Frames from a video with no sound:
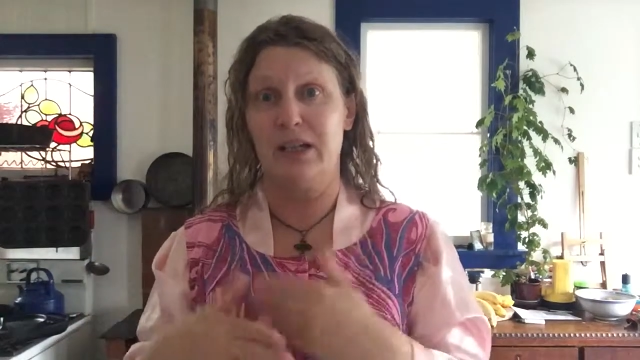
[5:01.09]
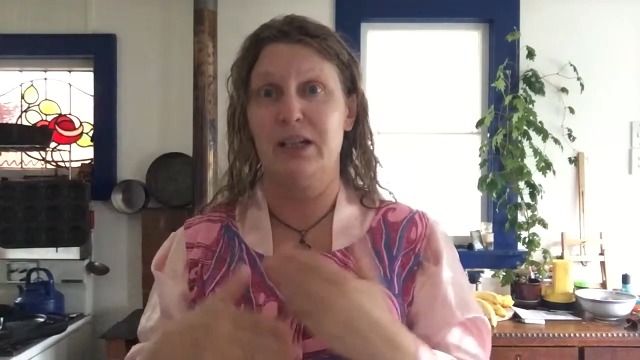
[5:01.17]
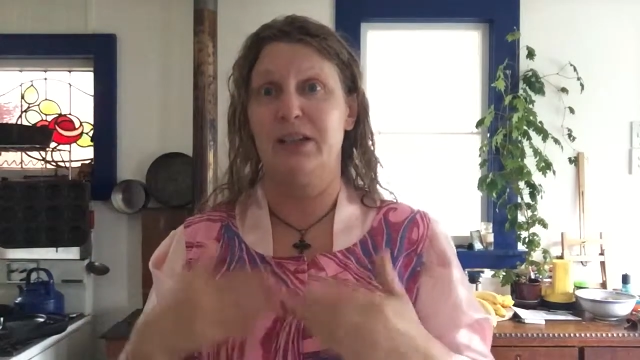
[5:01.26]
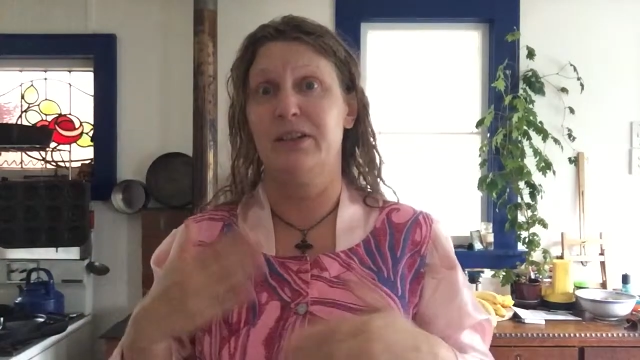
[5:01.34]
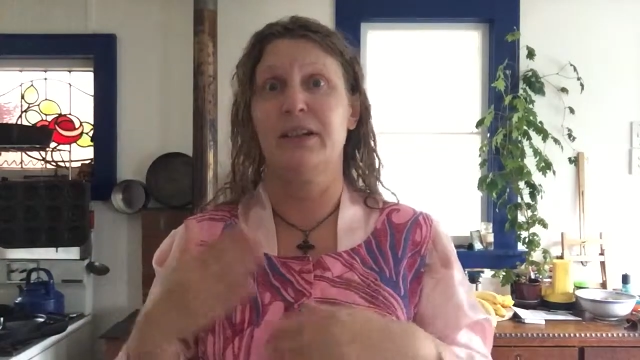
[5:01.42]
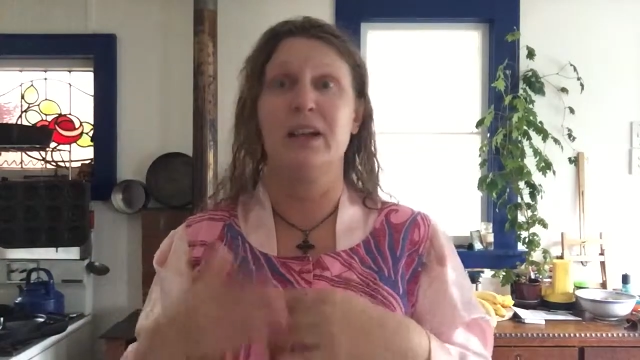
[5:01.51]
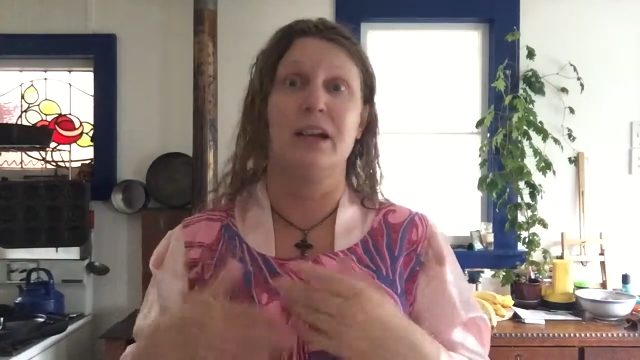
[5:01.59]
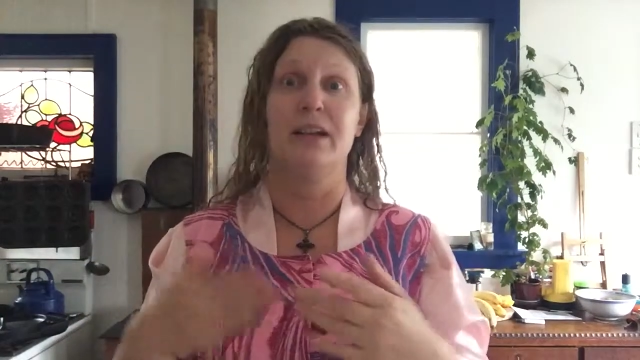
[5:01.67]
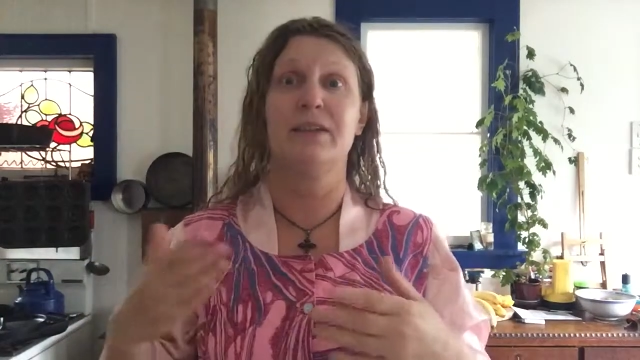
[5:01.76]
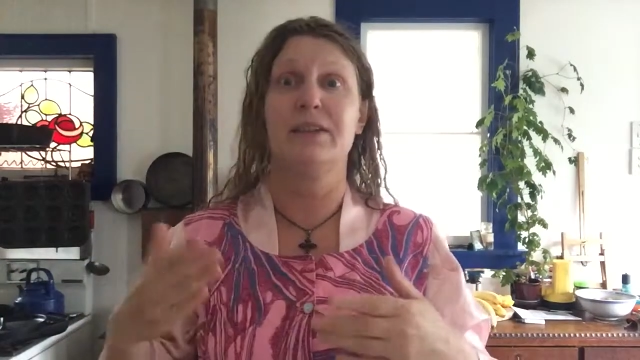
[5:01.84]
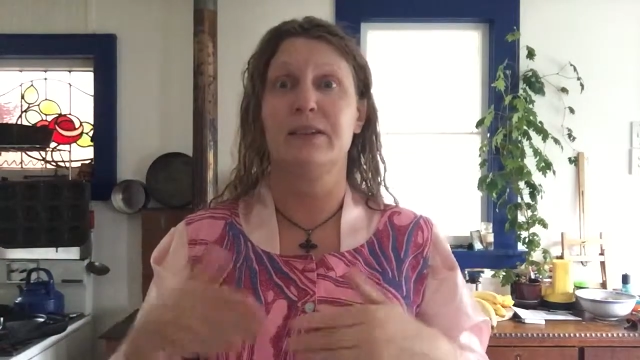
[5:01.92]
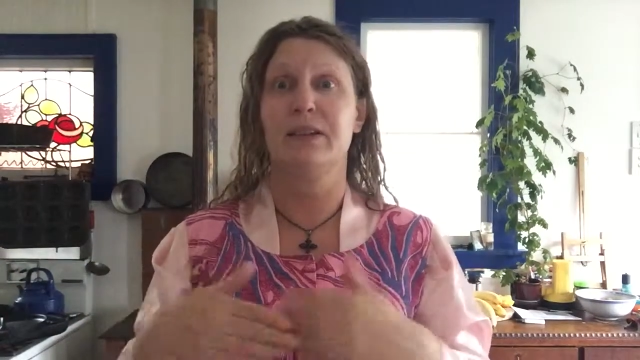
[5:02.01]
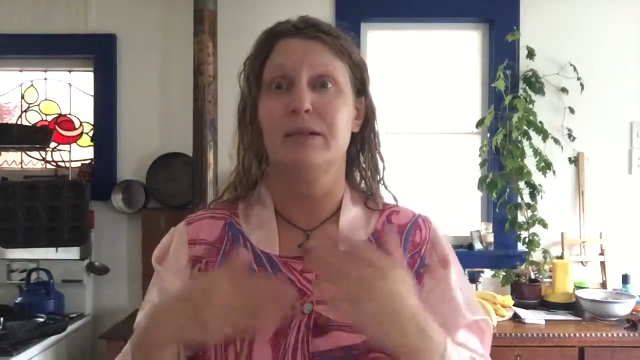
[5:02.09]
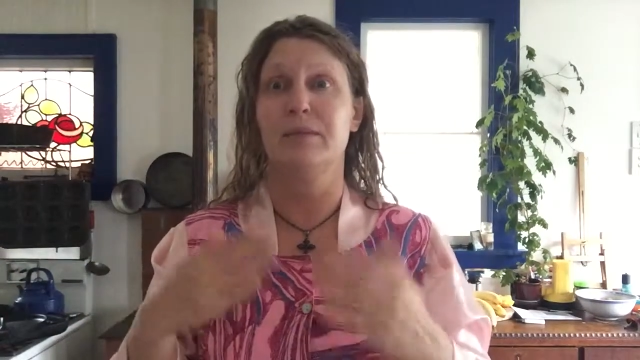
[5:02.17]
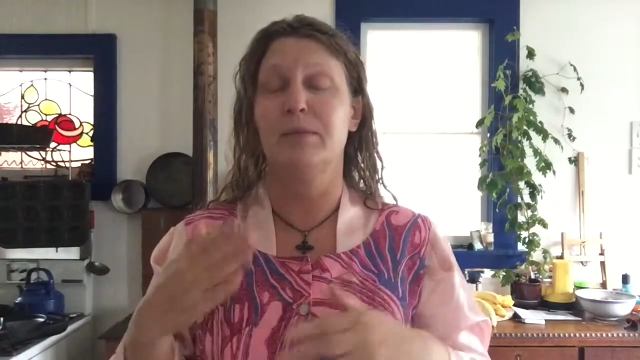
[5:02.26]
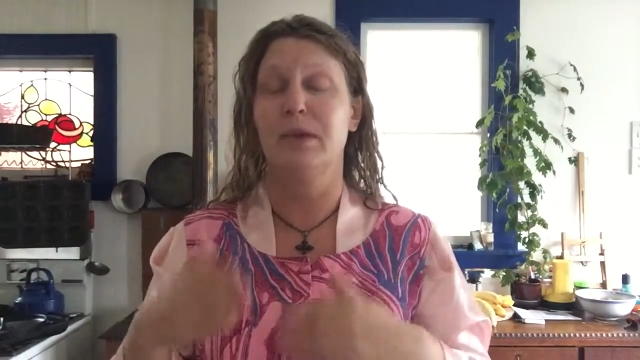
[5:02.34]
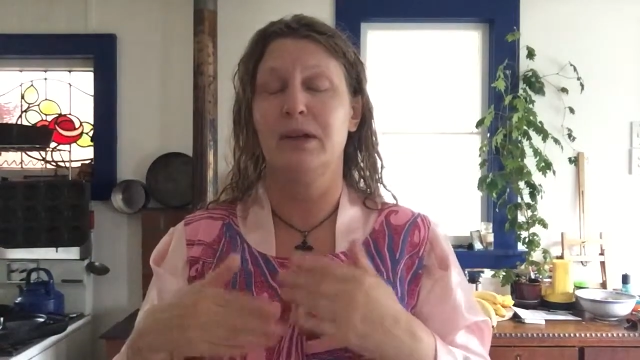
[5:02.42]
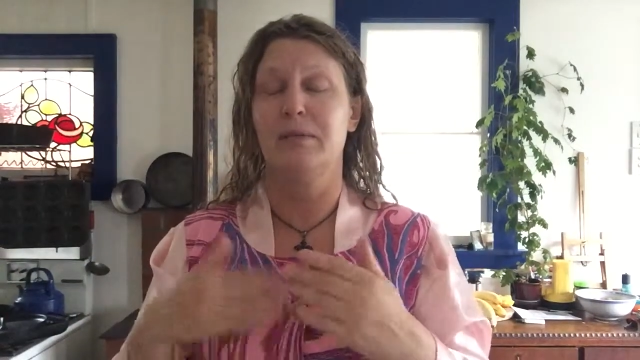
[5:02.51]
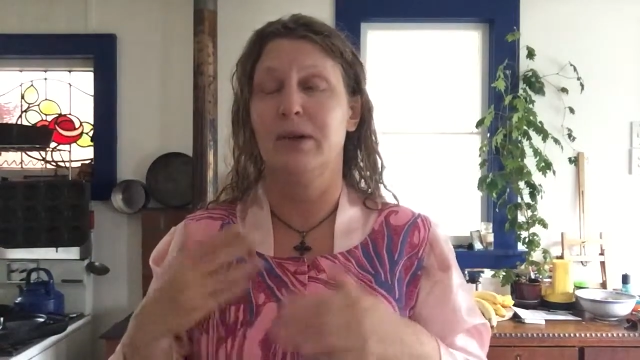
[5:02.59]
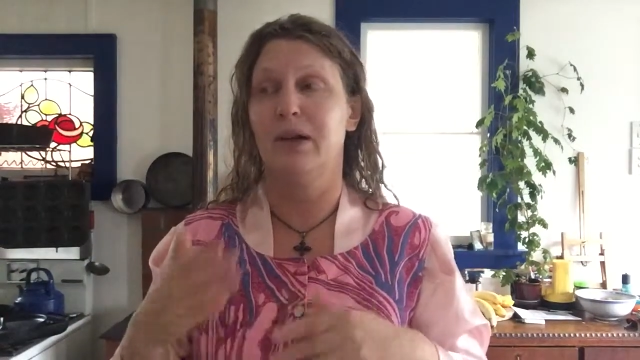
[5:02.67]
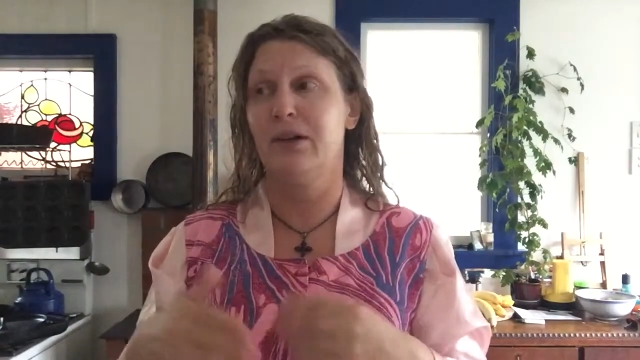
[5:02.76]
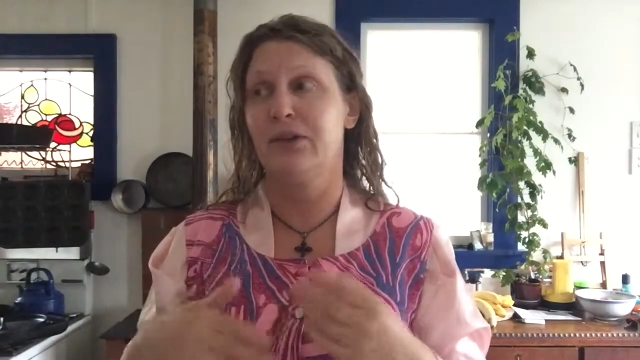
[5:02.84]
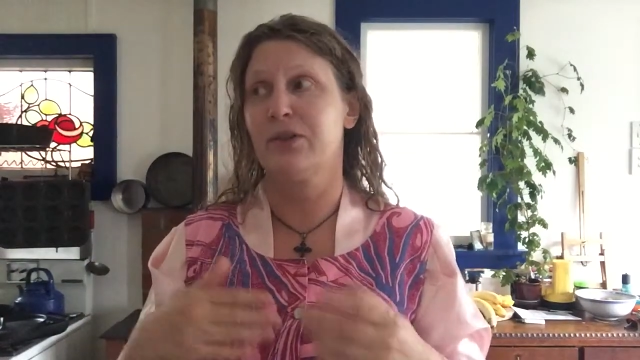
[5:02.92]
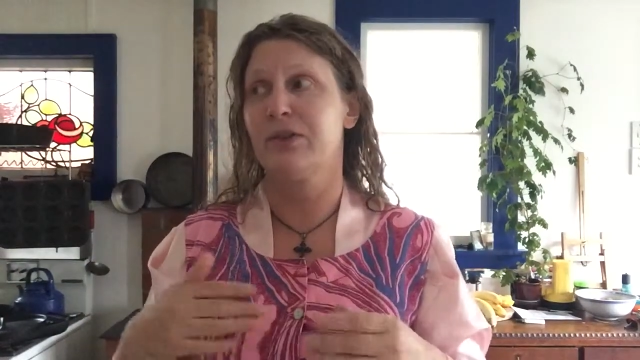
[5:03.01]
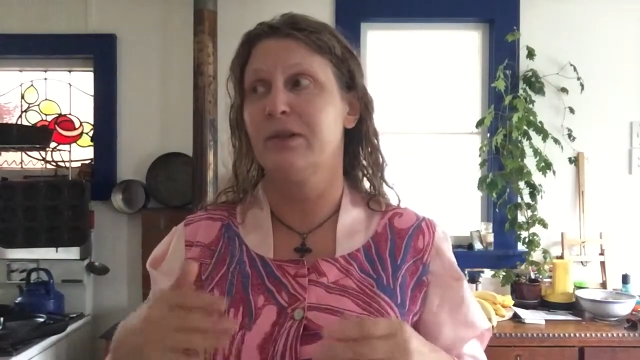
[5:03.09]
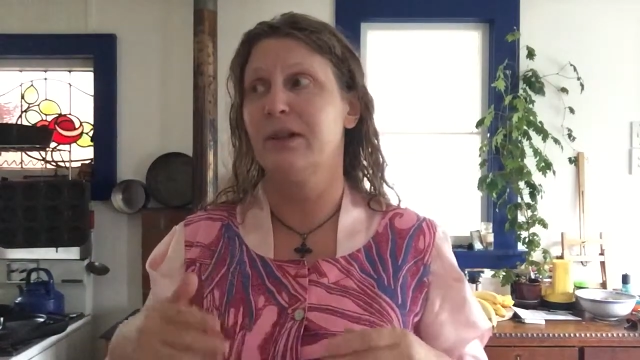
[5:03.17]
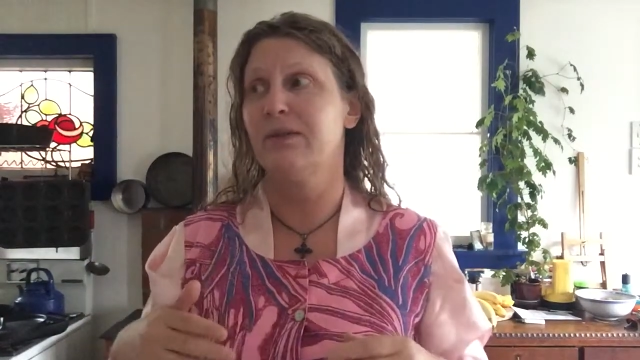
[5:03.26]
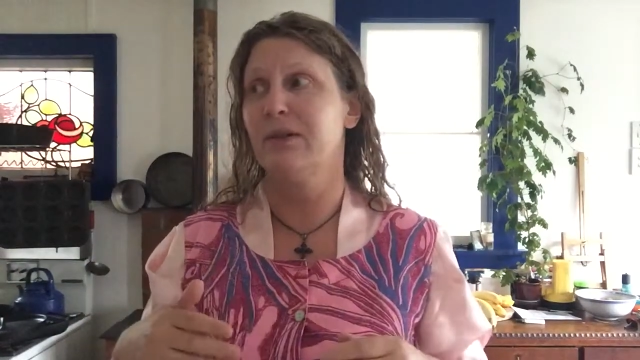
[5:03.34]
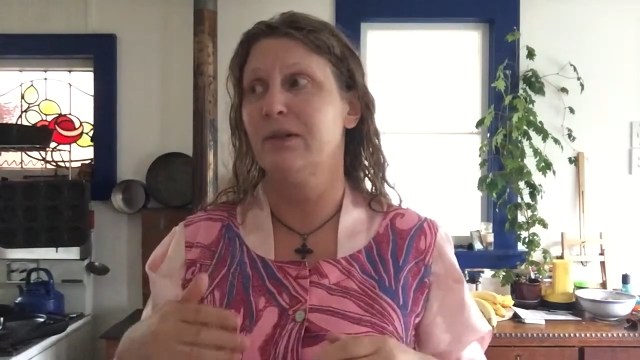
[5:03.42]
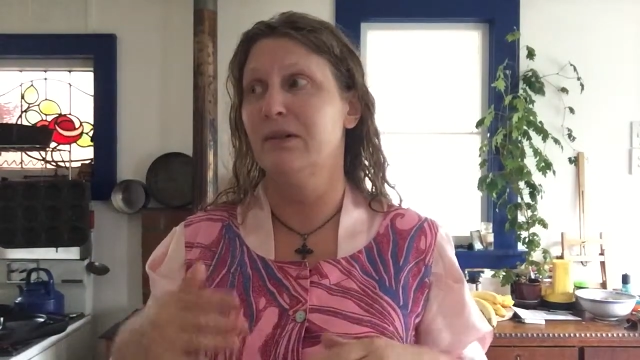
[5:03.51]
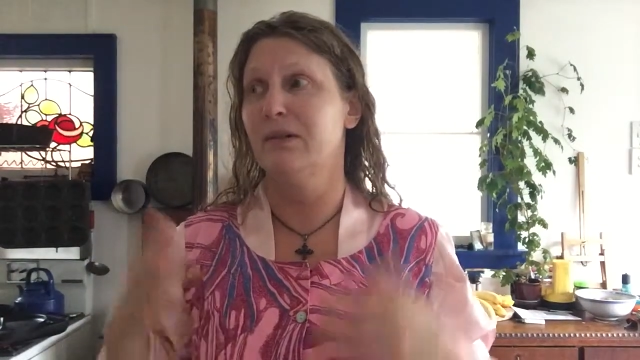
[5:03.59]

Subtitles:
just does at a biological level, or